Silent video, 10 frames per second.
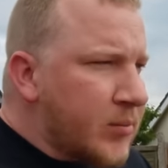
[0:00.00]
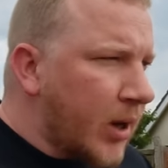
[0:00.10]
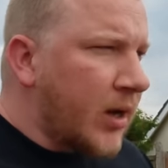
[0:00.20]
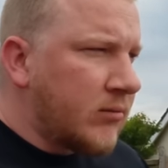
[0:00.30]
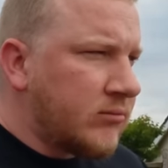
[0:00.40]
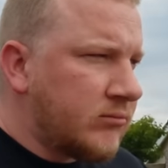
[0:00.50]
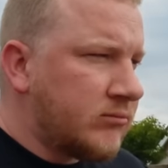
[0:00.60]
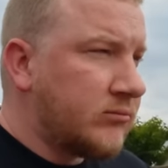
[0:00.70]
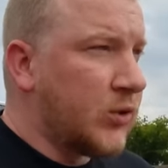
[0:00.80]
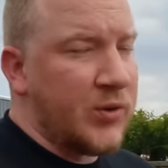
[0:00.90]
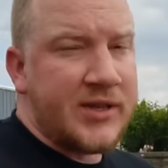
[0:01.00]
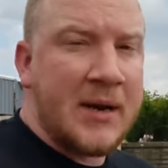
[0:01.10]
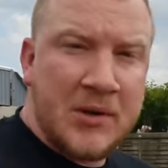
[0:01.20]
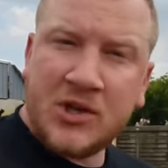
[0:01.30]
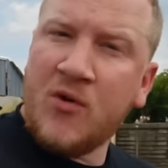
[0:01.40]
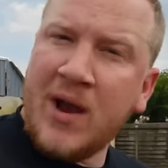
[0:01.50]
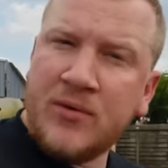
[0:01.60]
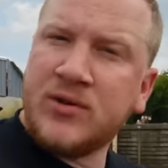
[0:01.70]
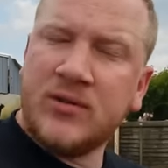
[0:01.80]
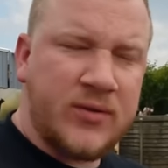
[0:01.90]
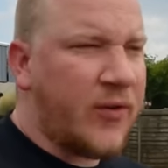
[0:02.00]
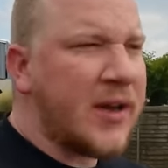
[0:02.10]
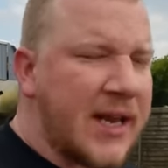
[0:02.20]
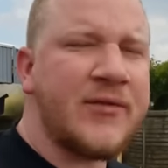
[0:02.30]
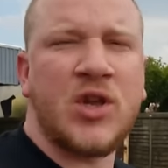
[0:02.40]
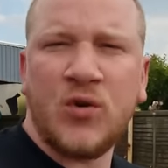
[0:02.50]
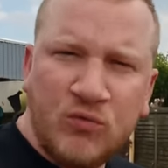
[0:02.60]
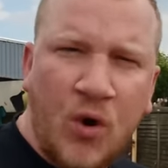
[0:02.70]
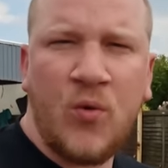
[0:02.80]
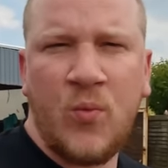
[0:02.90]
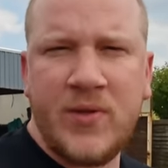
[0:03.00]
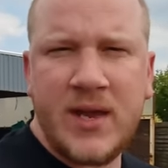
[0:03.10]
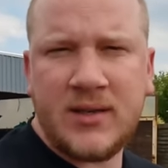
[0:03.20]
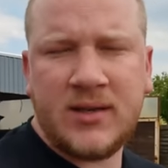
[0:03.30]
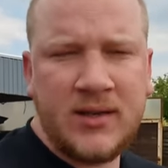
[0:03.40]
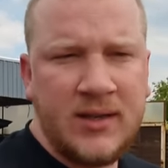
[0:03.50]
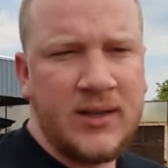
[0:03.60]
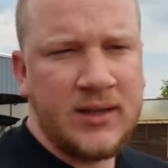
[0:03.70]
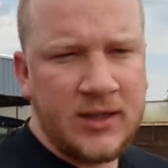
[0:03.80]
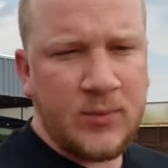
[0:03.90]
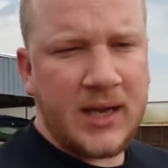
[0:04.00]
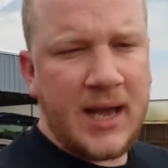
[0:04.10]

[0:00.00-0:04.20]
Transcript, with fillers: but all the same, let's go around and find everything wrong with it that we